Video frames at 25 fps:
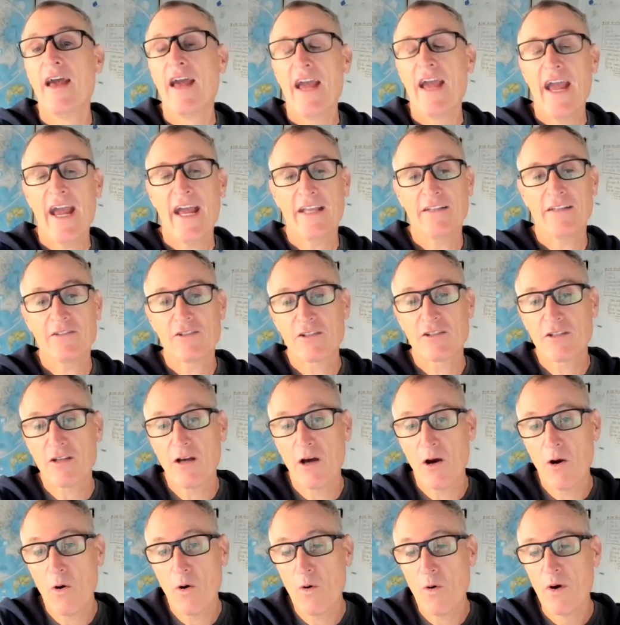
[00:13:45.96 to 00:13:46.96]
And
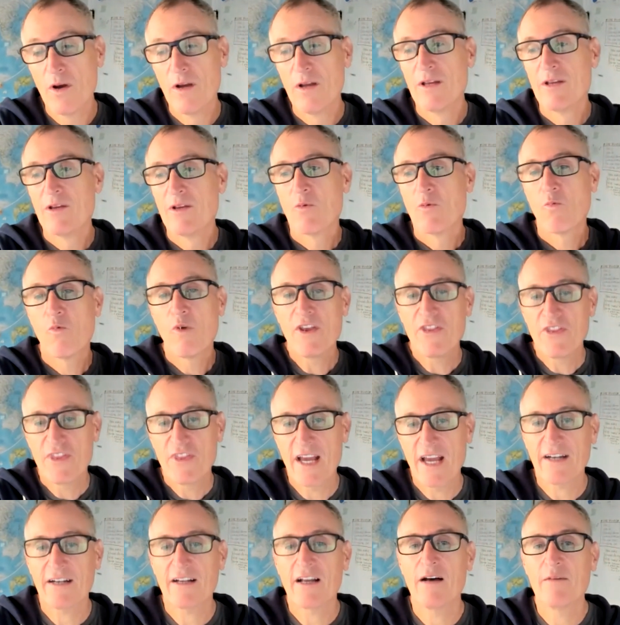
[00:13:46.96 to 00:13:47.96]
so with
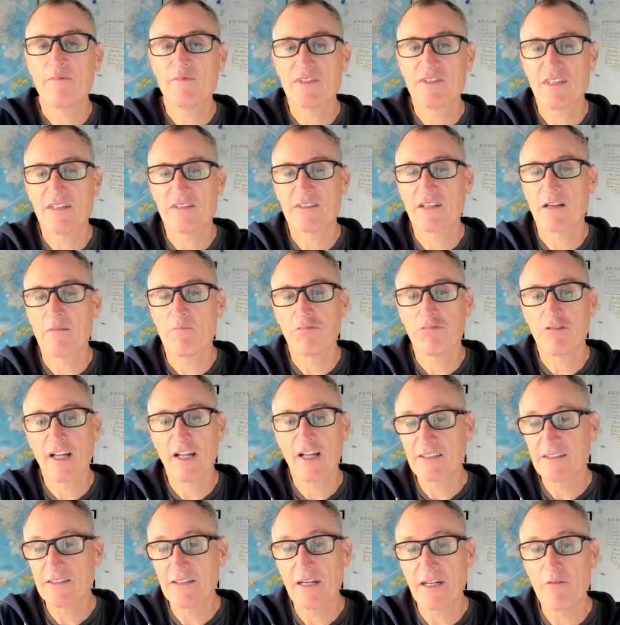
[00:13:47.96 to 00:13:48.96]
that comes this
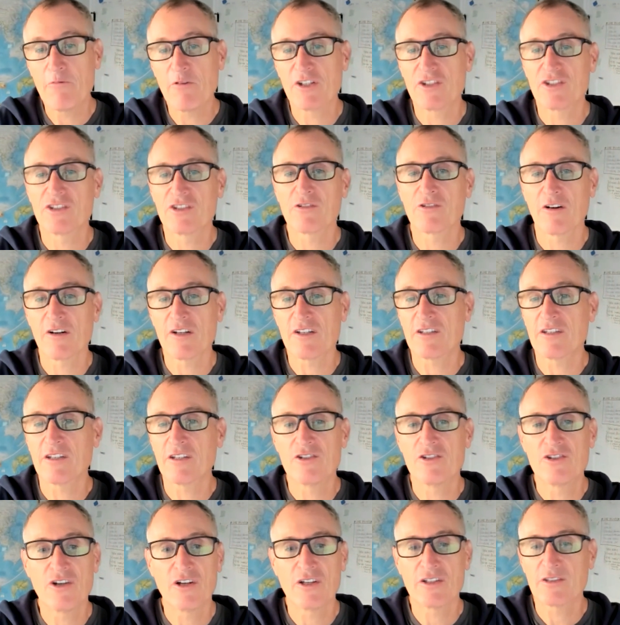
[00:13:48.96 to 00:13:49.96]
complexity, which starts to
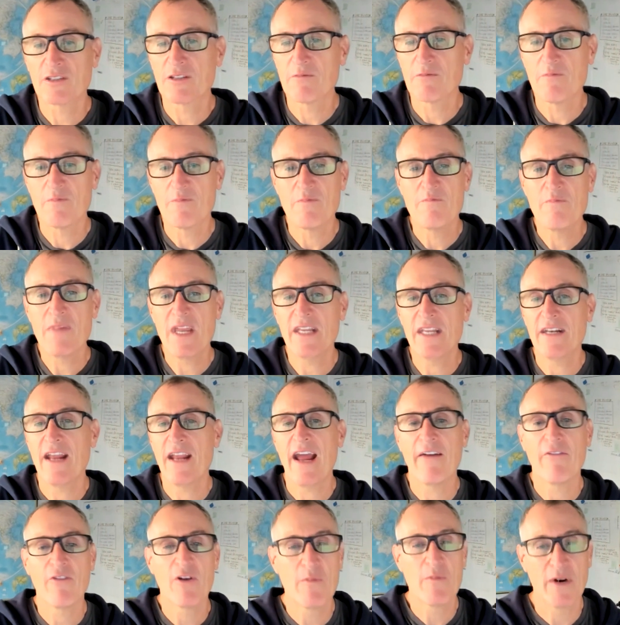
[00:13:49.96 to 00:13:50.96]
just mean
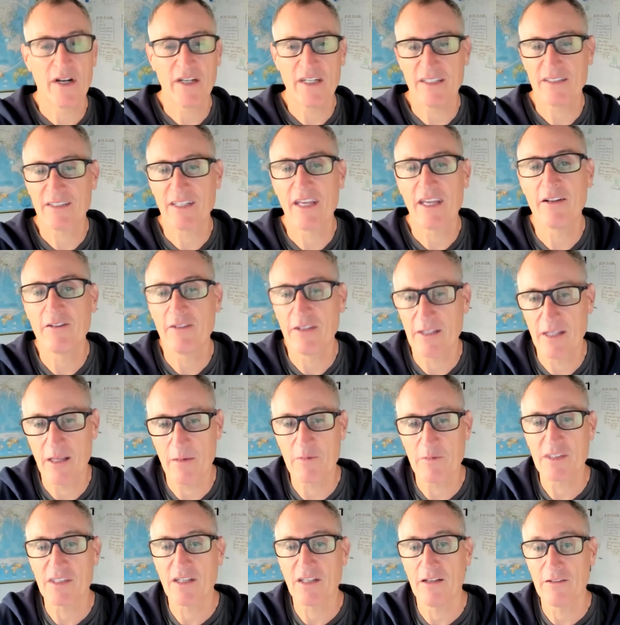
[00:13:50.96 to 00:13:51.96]
everybody's killing
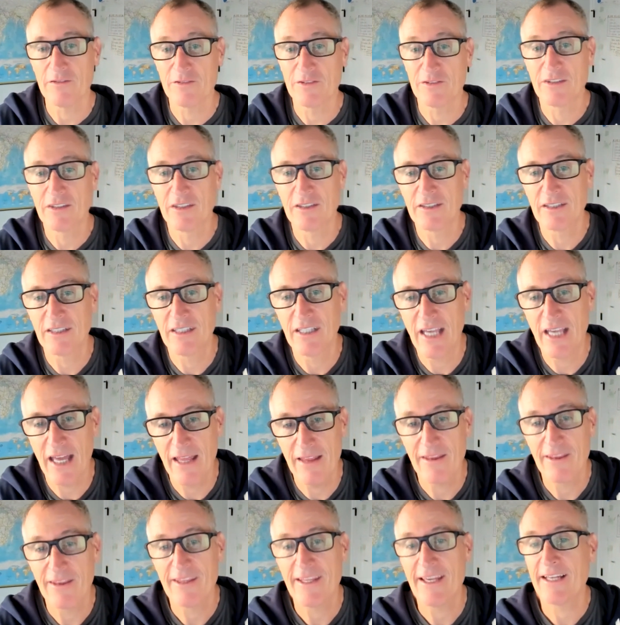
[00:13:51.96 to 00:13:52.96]
themselves to get
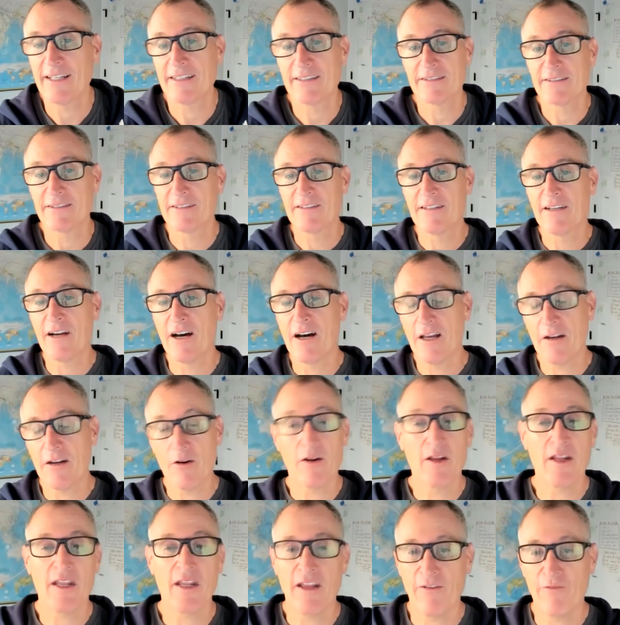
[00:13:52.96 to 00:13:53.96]
things
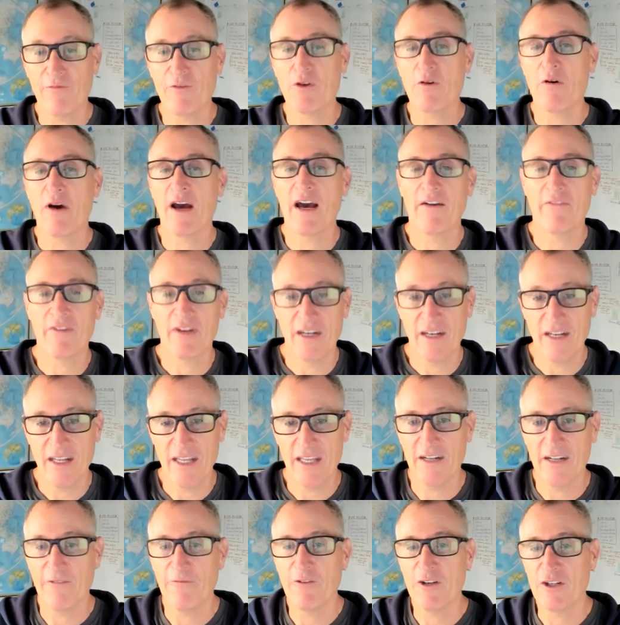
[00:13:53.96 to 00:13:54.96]
done if you have an
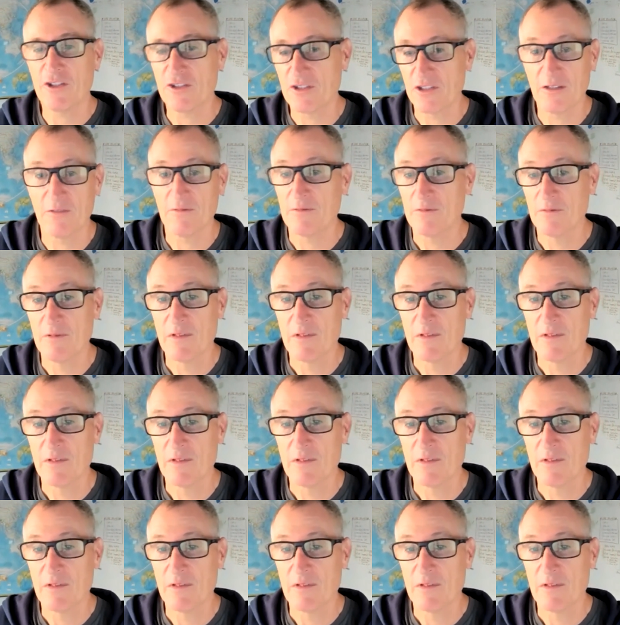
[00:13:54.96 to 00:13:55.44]
inefficient